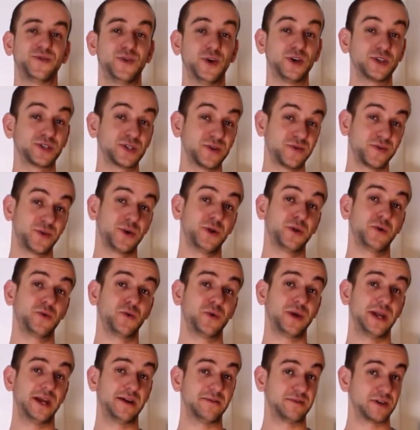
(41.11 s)
So first of
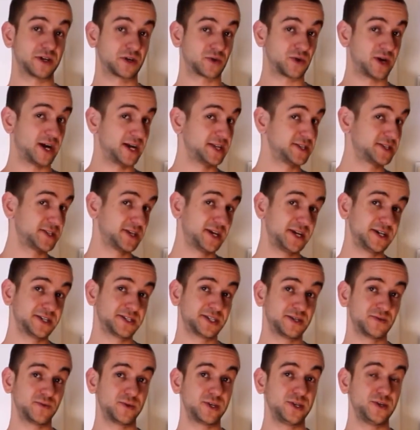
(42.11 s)
all we have the grind
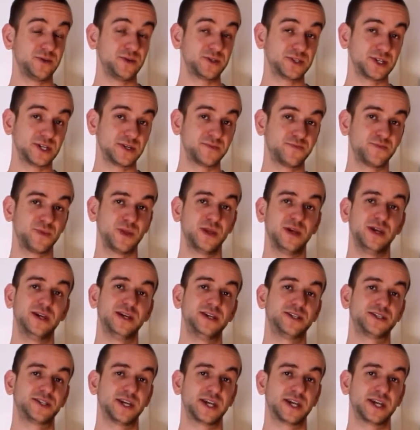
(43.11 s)
size that we're using.